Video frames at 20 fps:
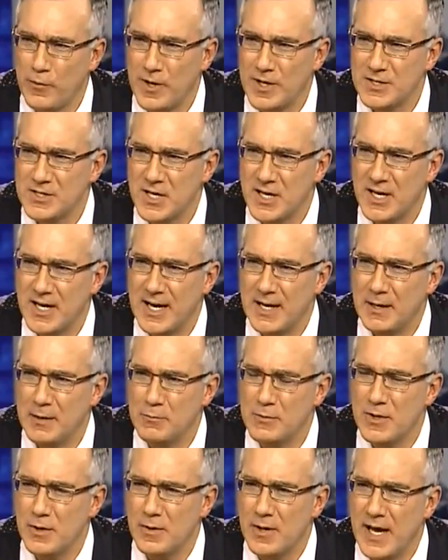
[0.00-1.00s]
freezing it,
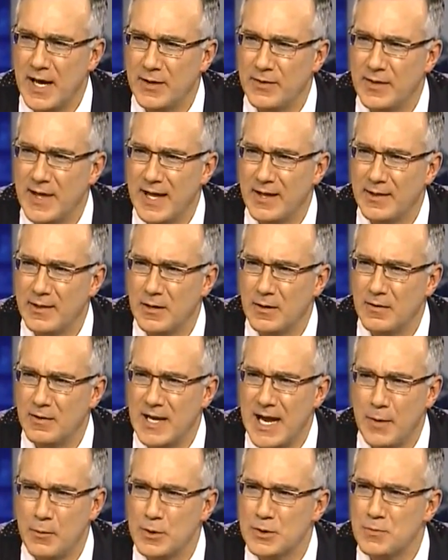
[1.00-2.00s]
and the
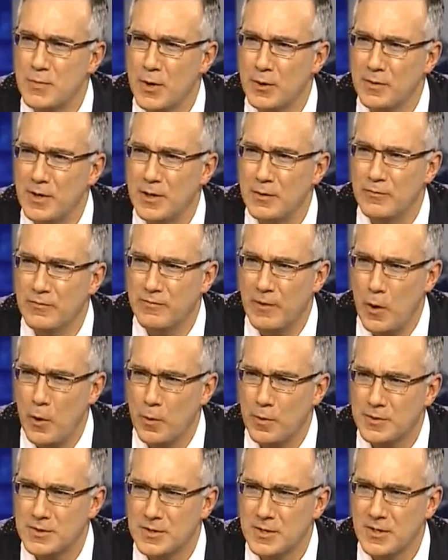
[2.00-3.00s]
name was merely
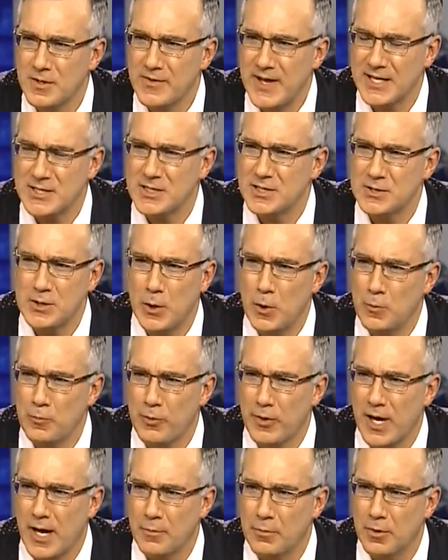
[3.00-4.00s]
invoked, that's its own
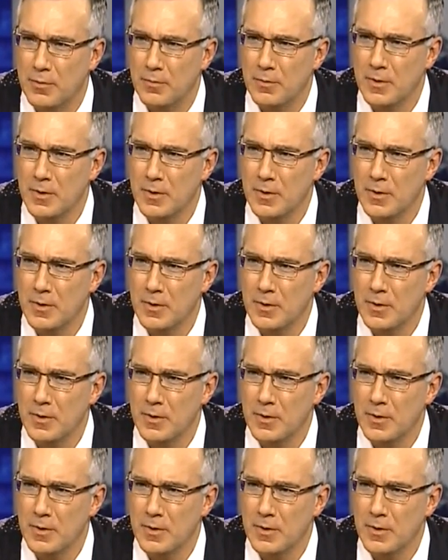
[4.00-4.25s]
problem.